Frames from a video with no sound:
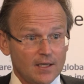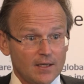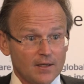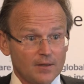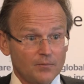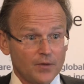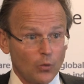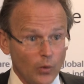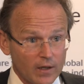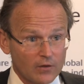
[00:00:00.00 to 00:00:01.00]
um,
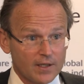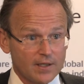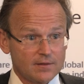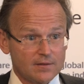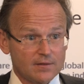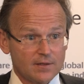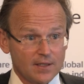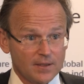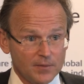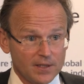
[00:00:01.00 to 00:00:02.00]
well located
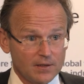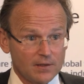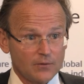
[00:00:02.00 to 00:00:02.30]
in the middle